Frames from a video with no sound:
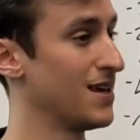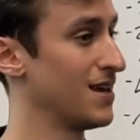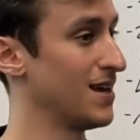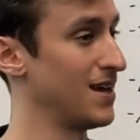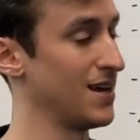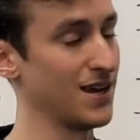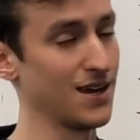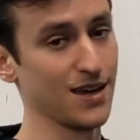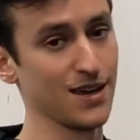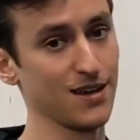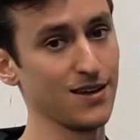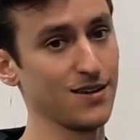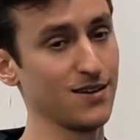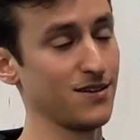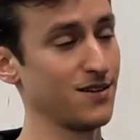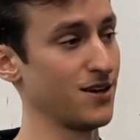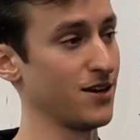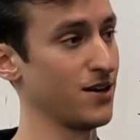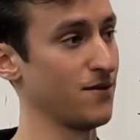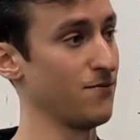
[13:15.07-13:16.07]

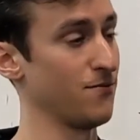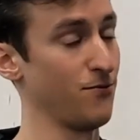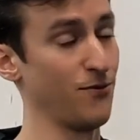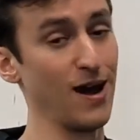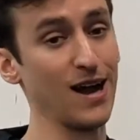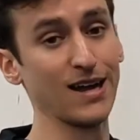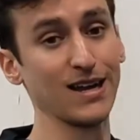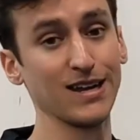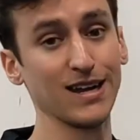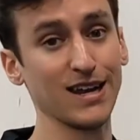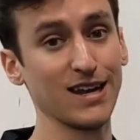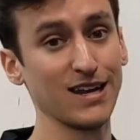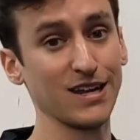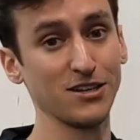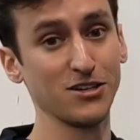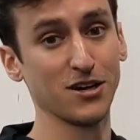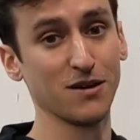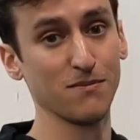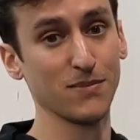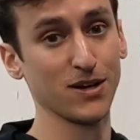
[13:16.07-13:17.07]
and find any
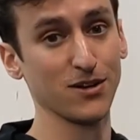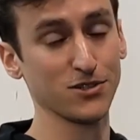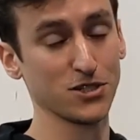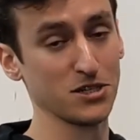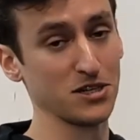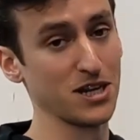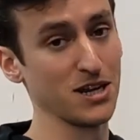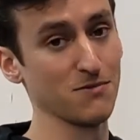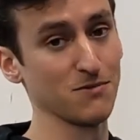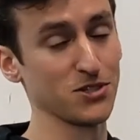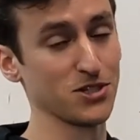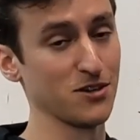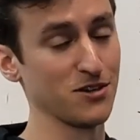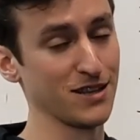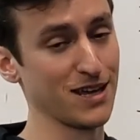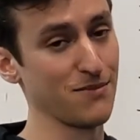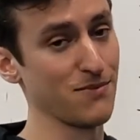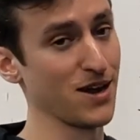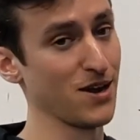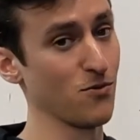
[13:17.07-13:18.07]
dumbbells on Amazon
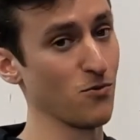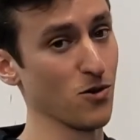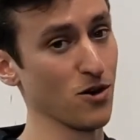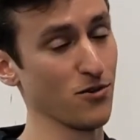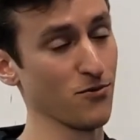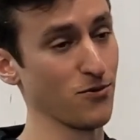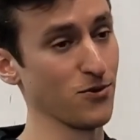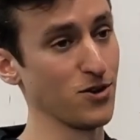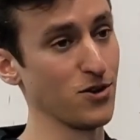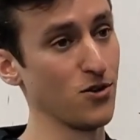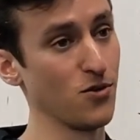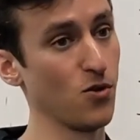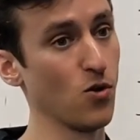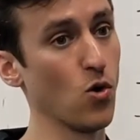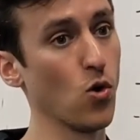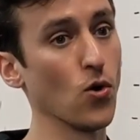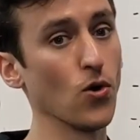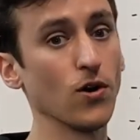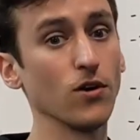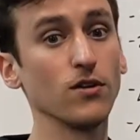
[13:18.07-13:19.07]
that might work for you,
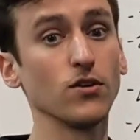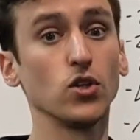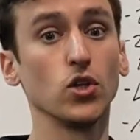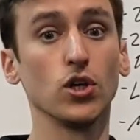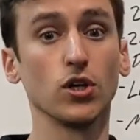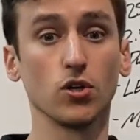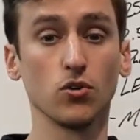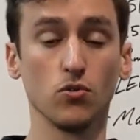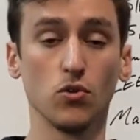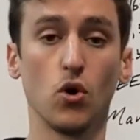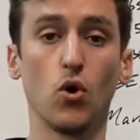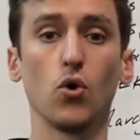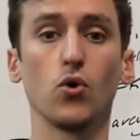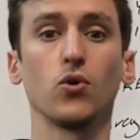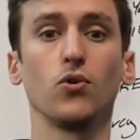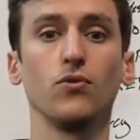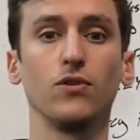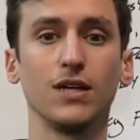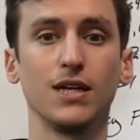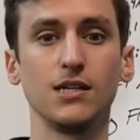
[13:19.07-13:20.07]
or look
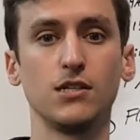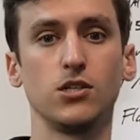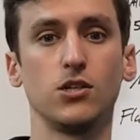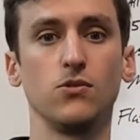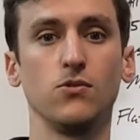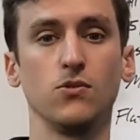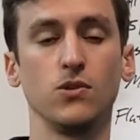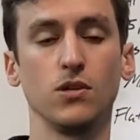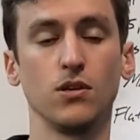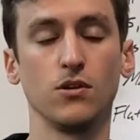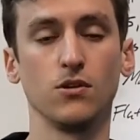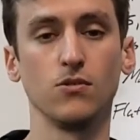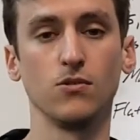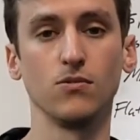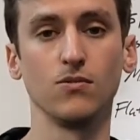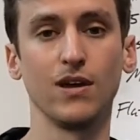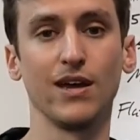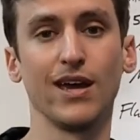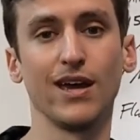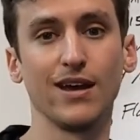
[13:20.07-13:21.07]
locally to
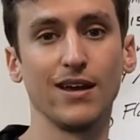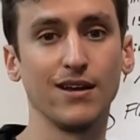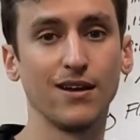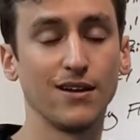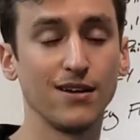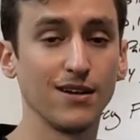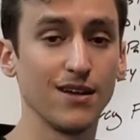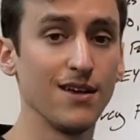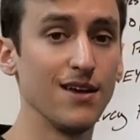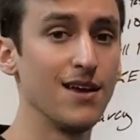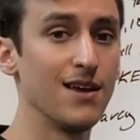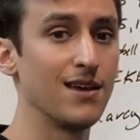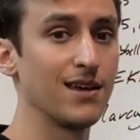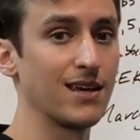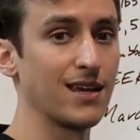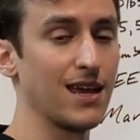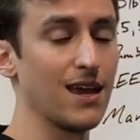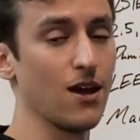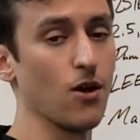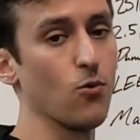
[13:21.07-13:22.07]
you and
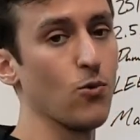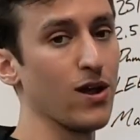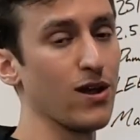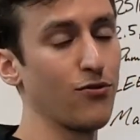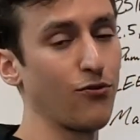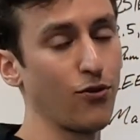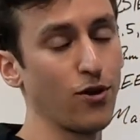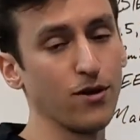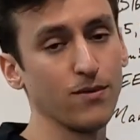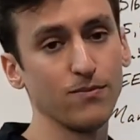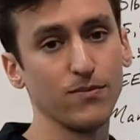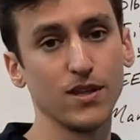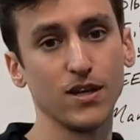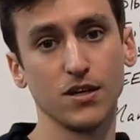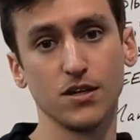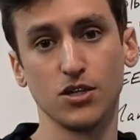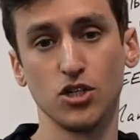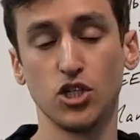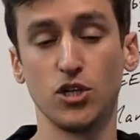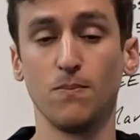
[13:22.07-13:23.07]
get away from
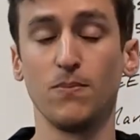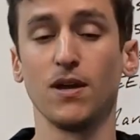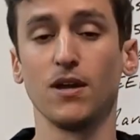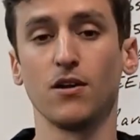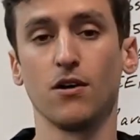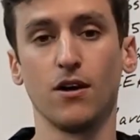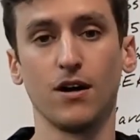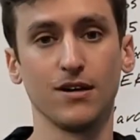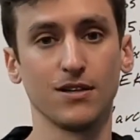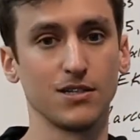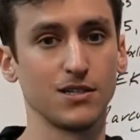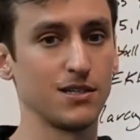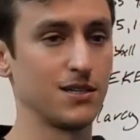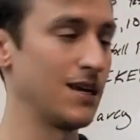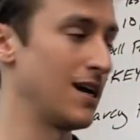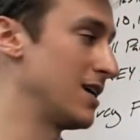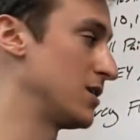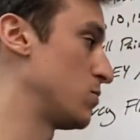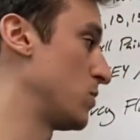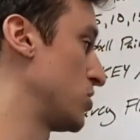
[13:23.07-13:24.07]
the shipping cost
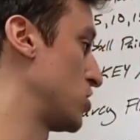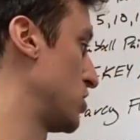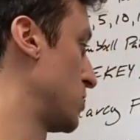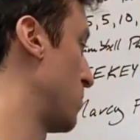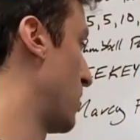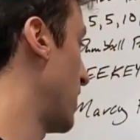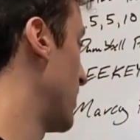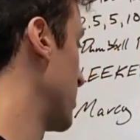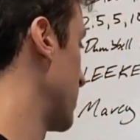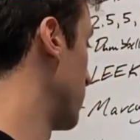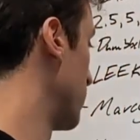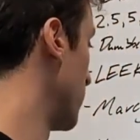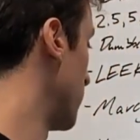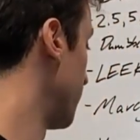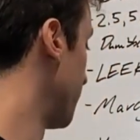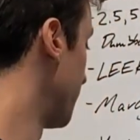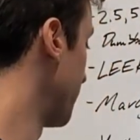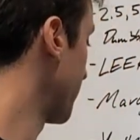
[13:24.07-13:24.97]
as much as possible.